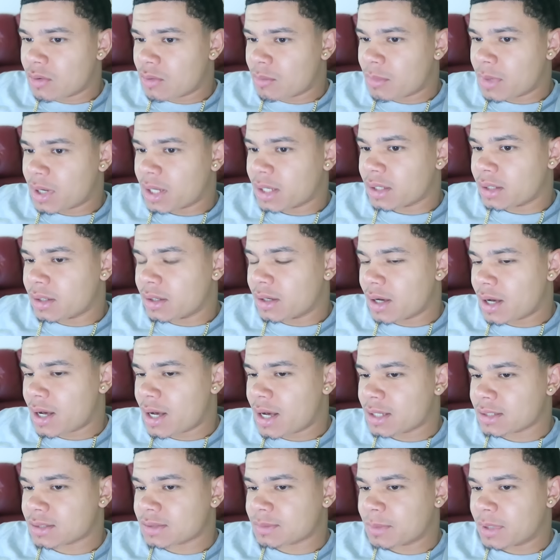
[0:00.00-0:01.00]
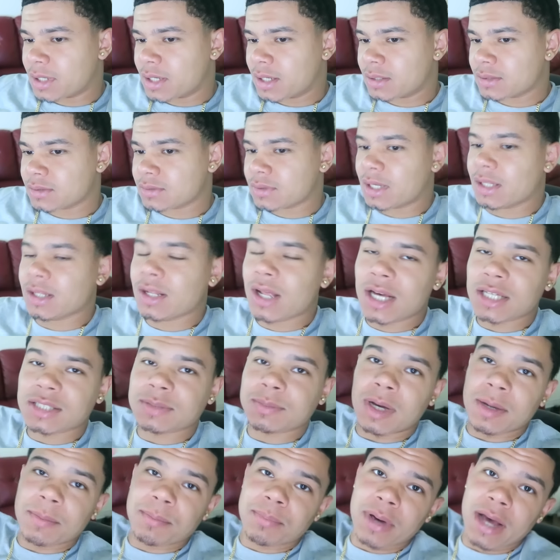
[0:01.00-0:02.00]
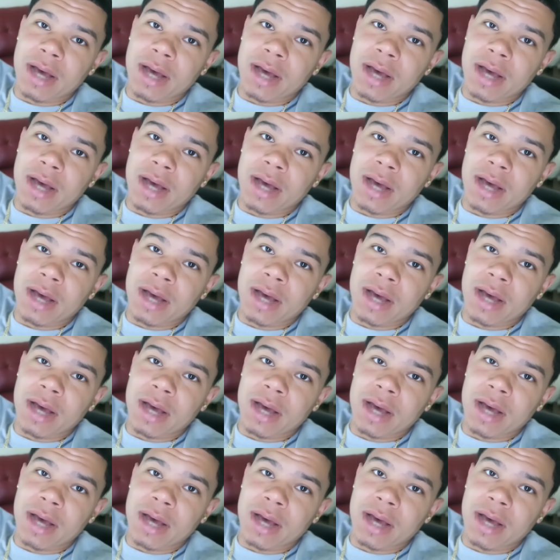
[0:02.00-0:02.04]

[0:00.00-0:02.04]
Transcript: Oh my gosh, man. So I lost my